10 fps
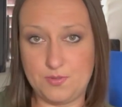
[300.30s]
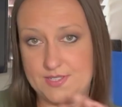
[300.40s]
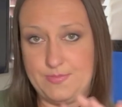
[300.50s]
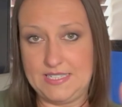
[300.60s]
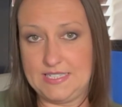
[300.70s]

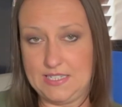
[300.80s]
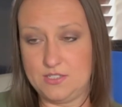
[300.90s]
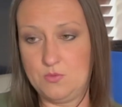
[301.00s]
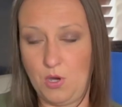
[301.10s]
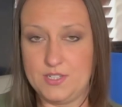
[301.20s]
basically
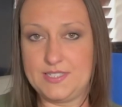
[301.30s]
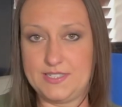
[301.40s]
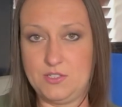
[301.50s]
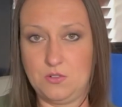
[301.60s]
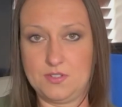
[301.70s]
to monitor
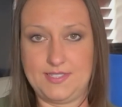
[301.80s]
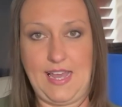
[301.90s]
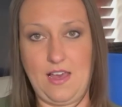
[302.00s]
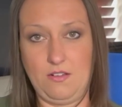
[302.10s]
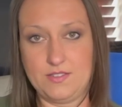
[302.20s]
your
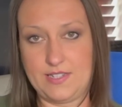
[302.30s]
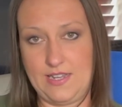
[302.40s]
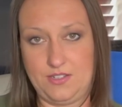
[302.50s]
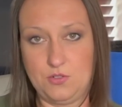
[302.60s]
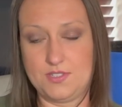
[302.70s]
sales
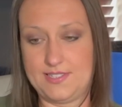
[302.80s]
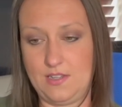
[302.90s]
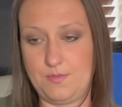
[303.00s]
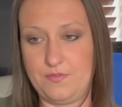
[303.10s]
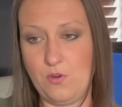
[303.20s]
and your seller
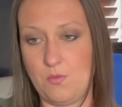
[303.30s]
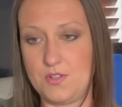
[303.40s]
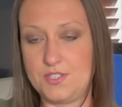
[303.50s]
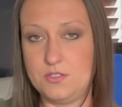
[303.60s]
performance, you